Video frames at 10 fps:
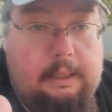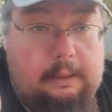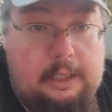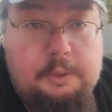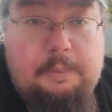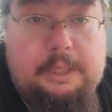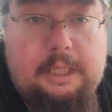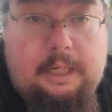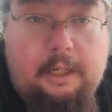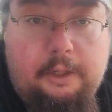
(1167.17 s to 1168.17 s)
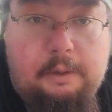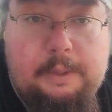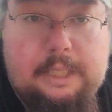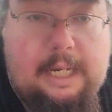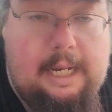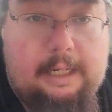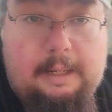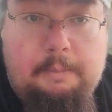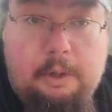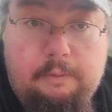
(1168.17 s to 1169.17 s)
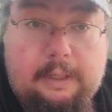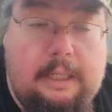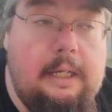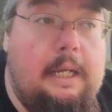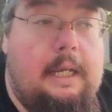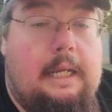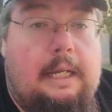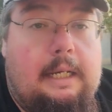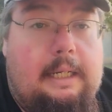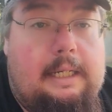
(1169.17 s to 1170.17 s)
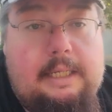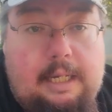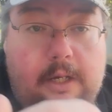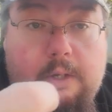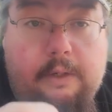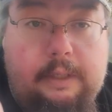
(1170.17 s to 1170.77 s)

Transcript: This particular Kumite in the movie is held